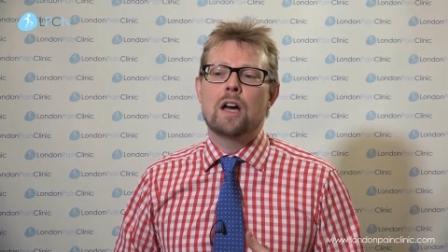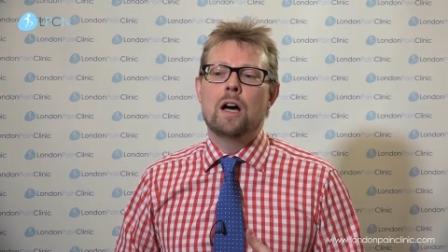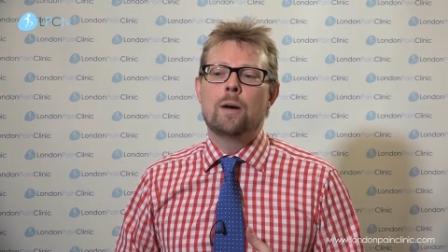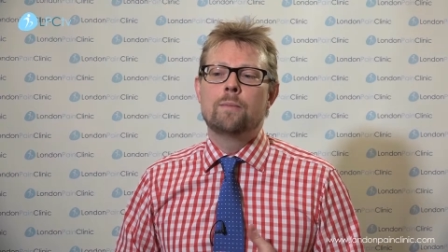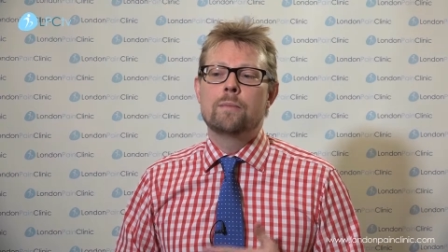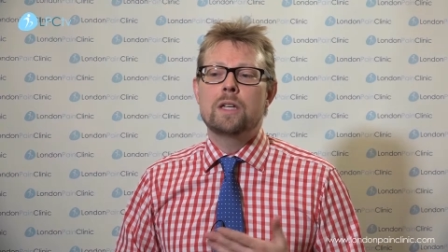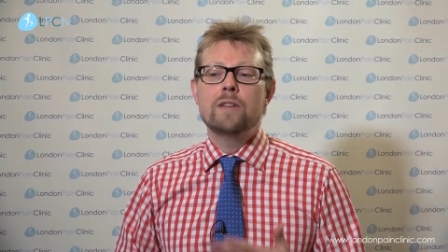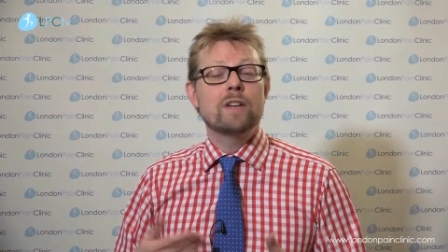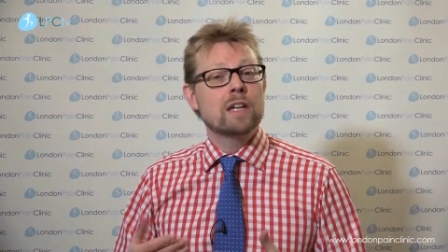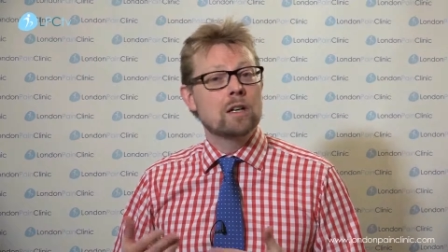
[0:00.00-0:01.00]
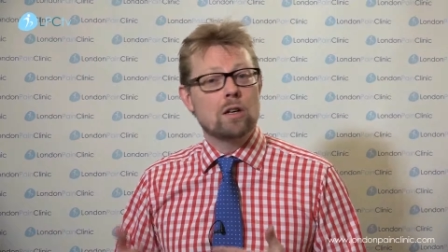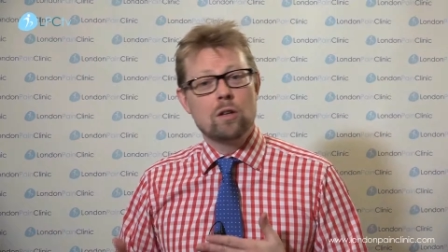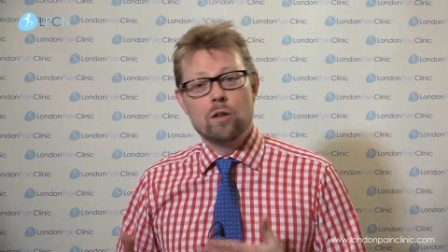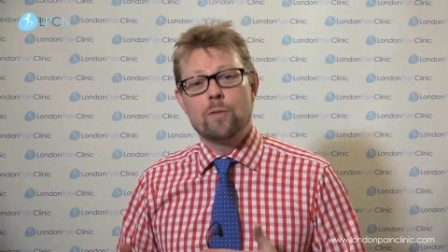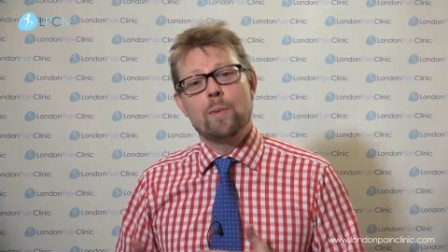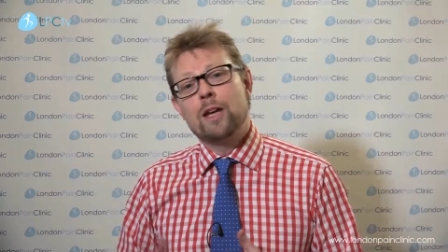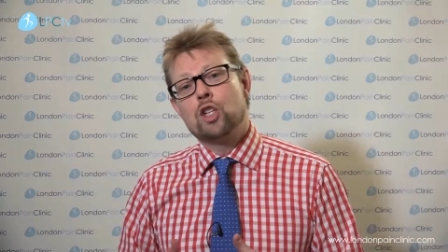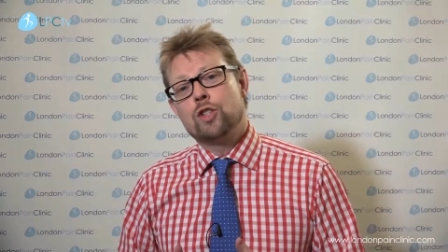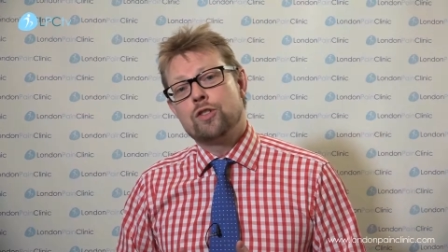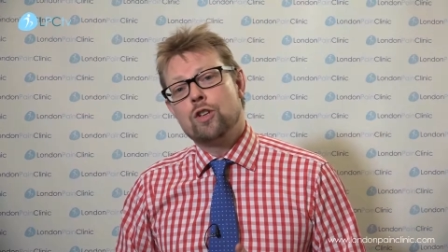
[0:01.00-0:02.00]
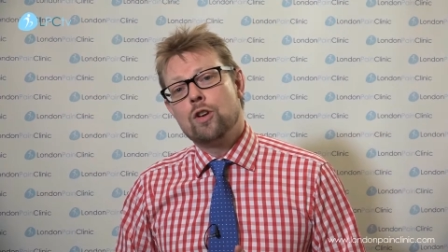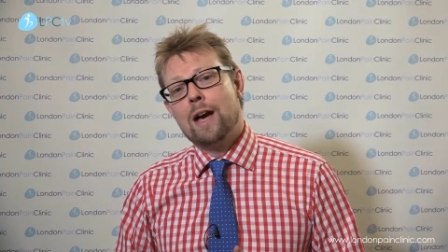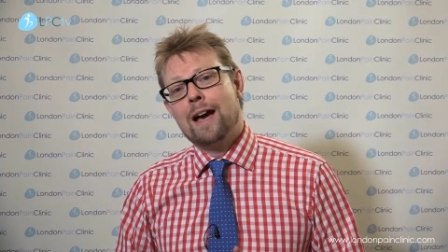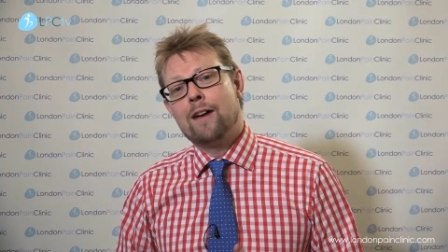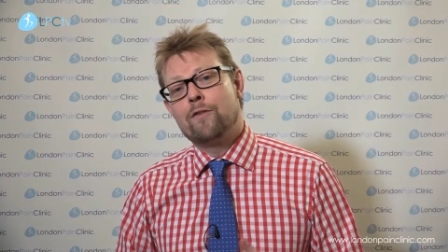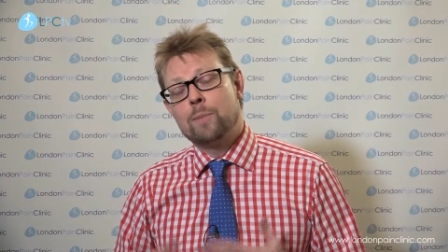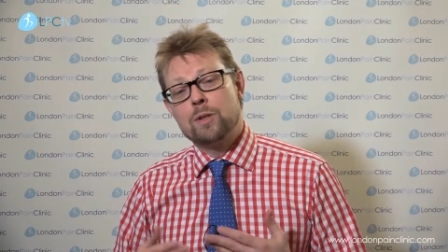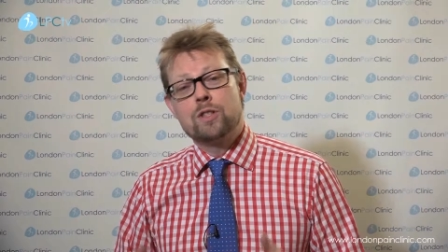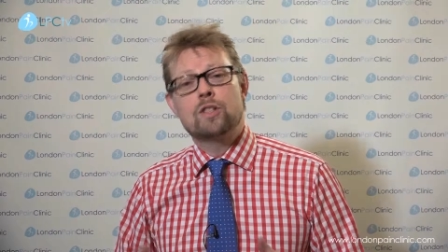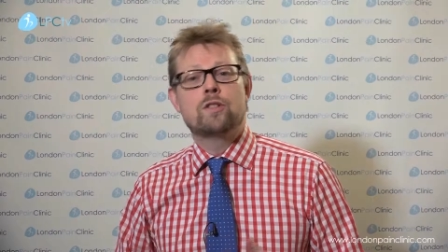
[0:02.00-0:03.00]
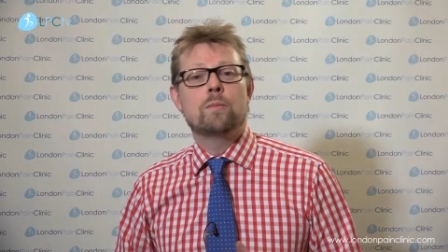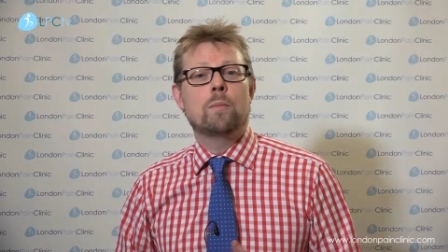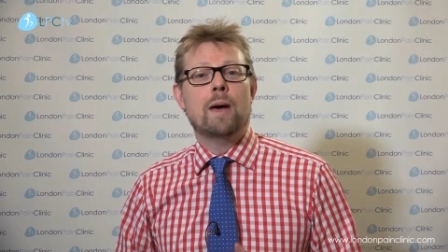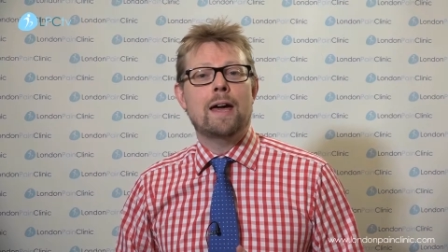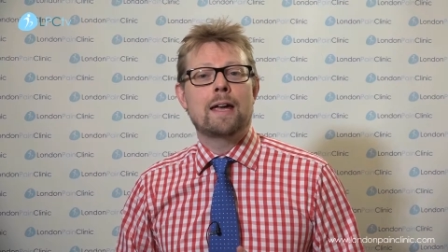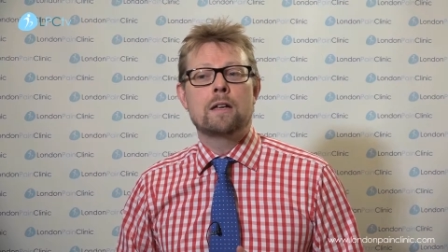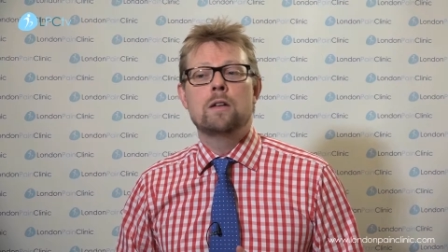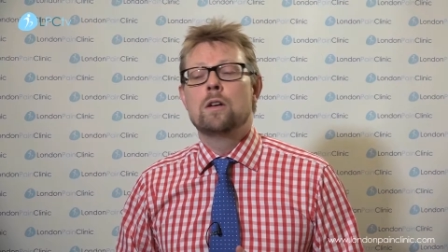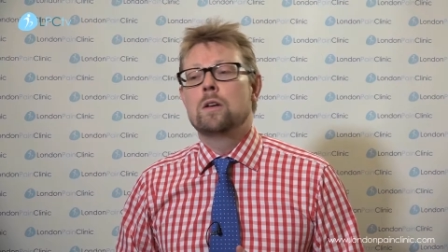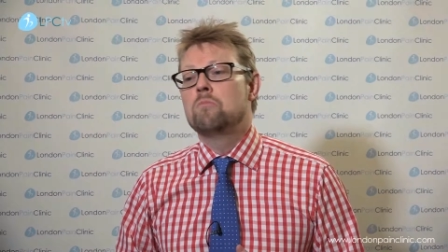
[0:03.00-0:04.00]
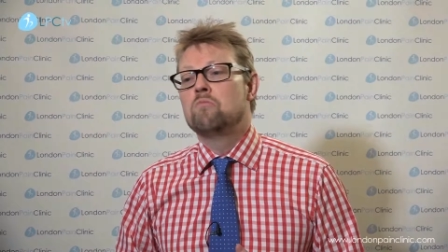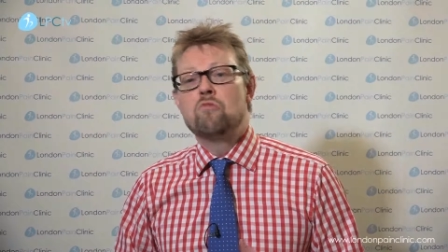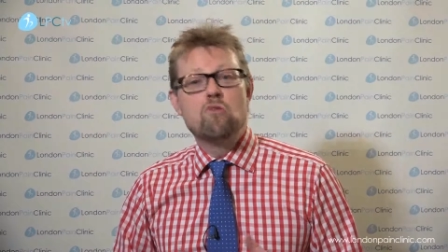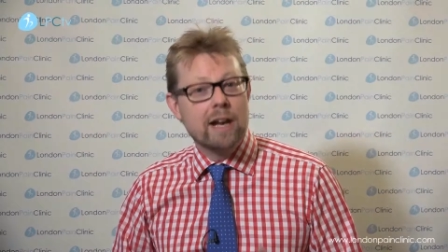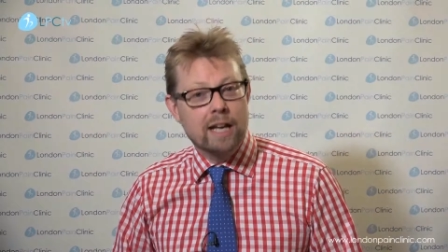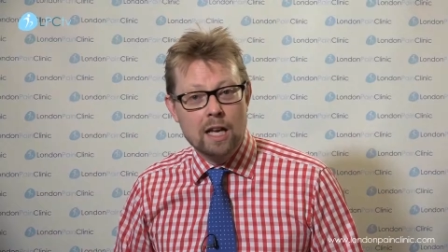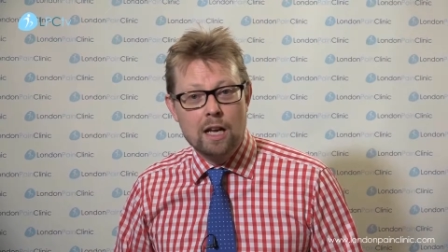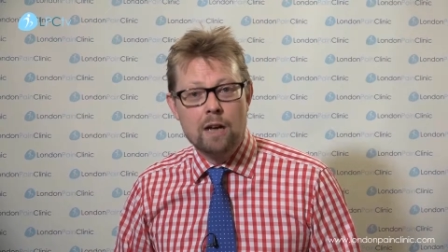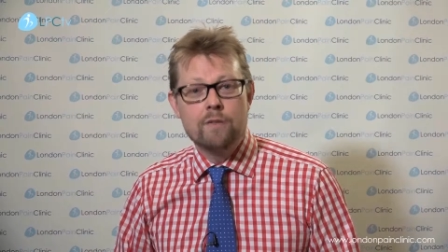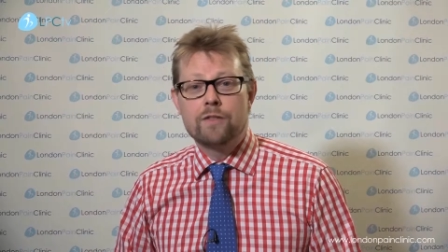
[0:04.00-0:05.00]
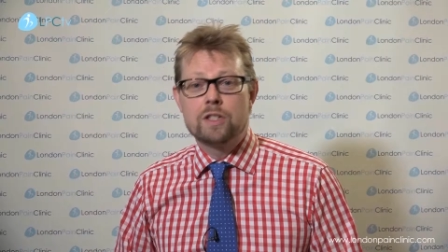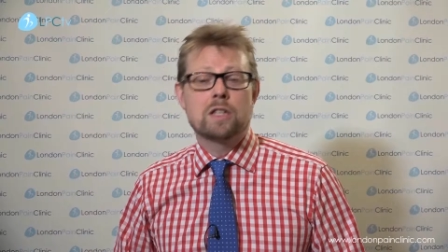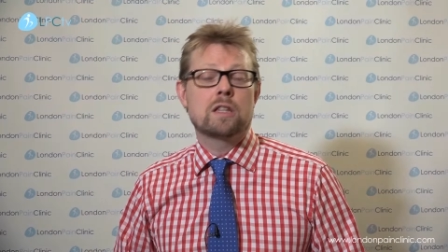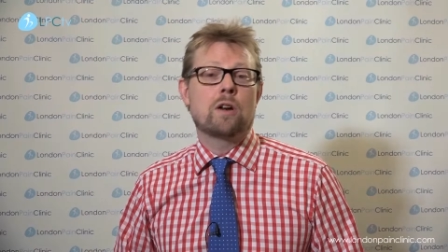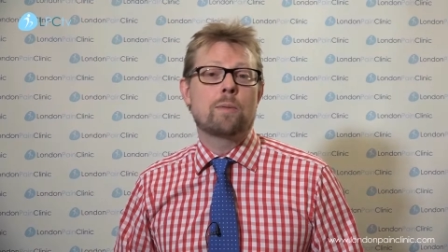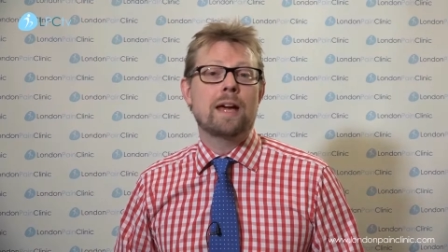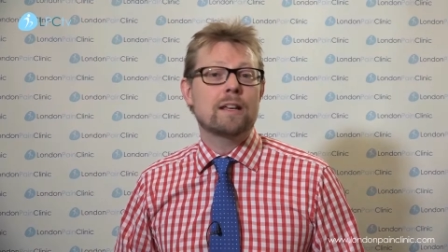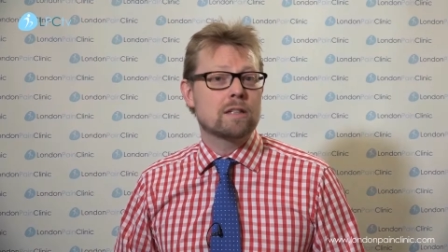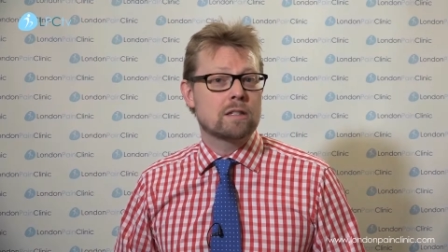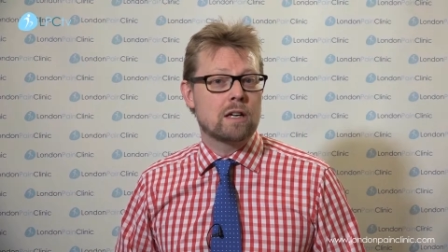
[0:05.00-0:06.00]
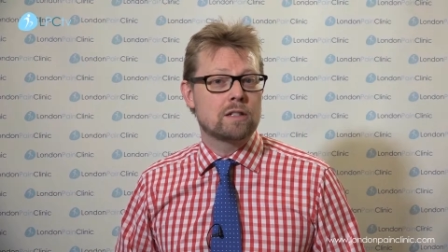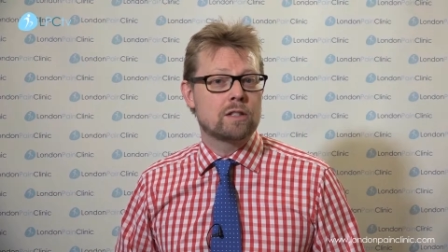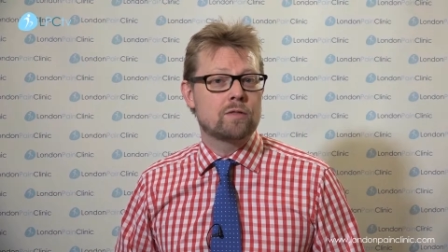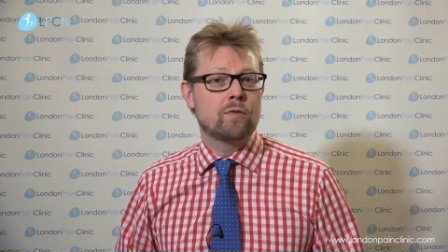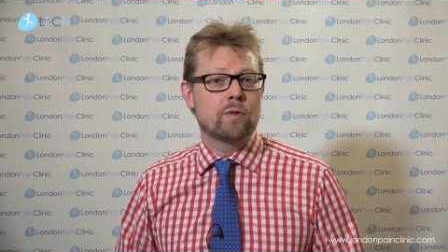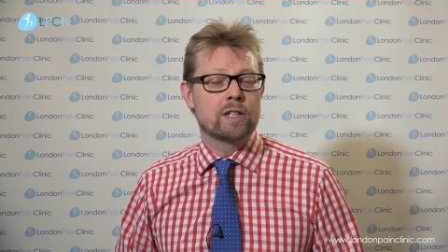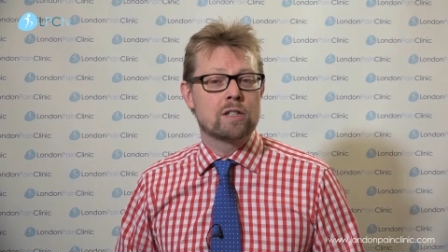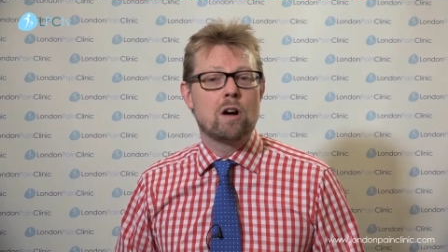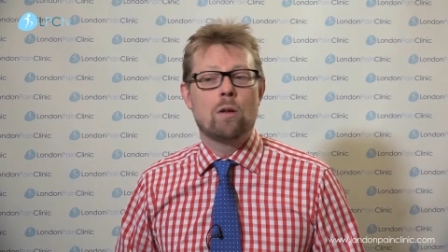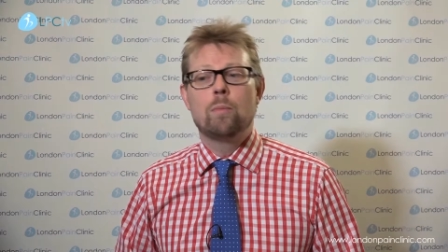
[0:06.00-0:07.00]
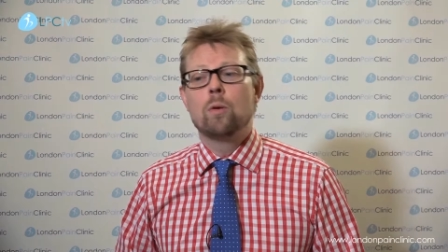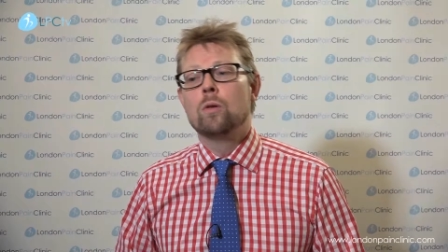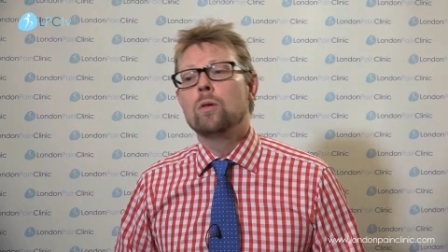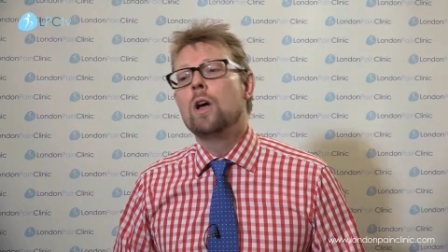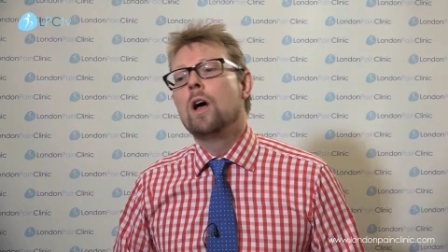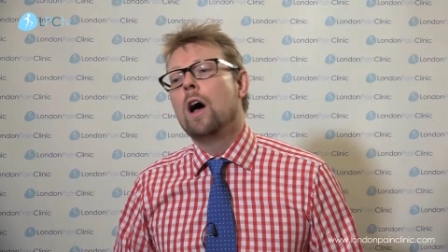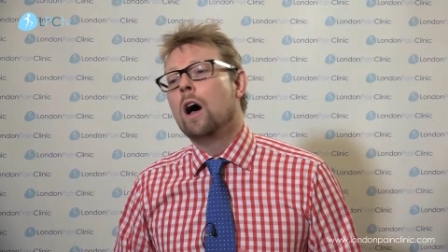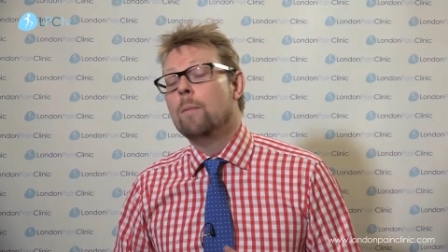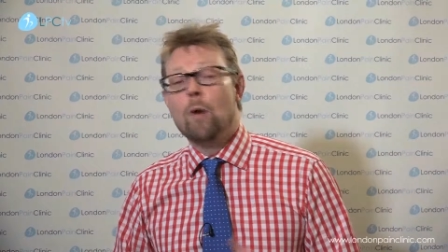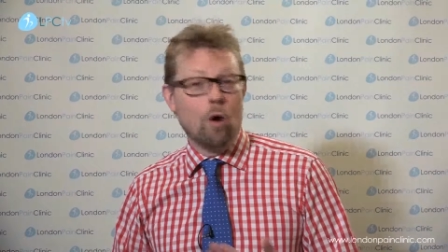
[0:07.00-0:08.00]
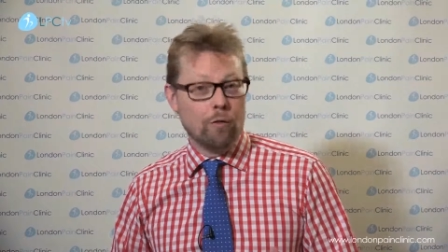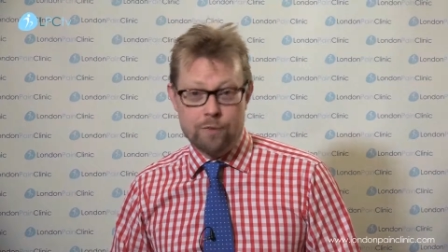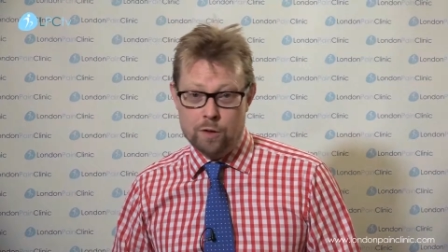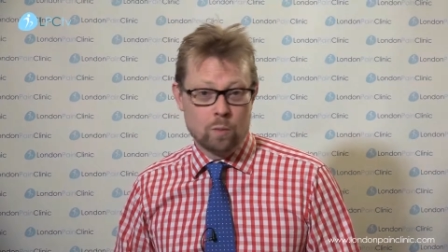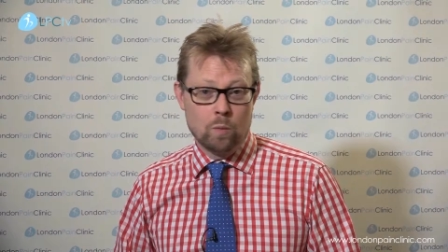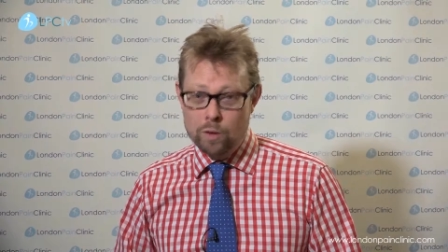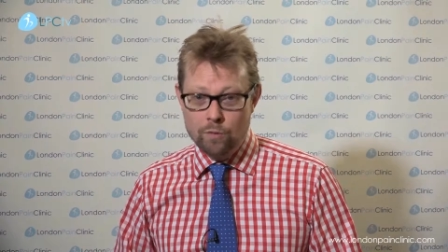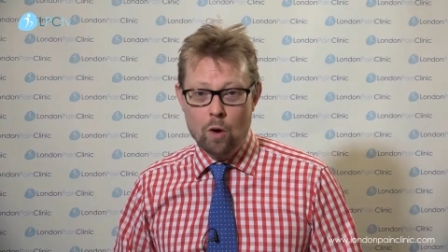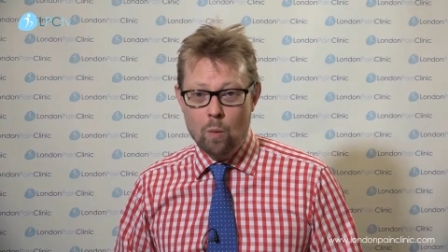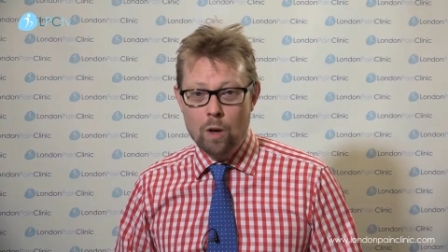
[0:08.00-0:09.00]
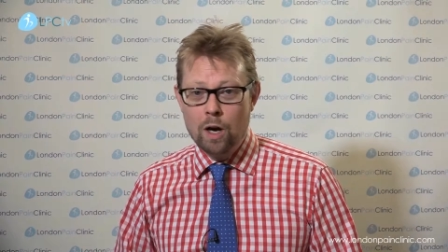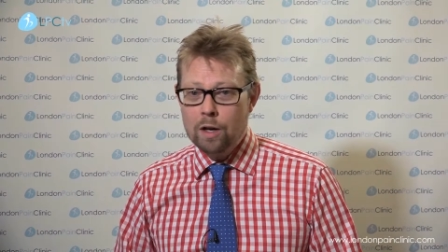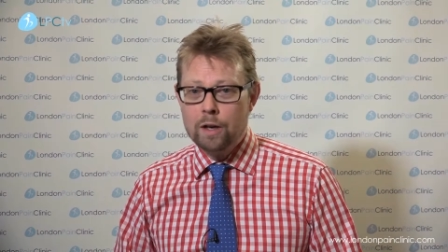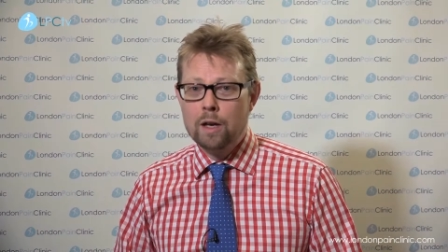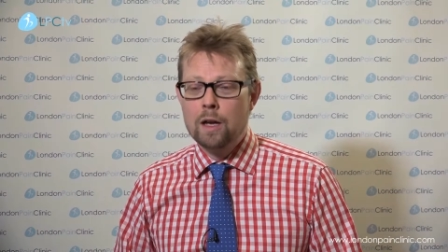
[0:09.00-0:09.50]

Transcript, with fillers: um, giving a lot of patients who have persistent pain regular physiotherapy exercises, for example, um, often will not work.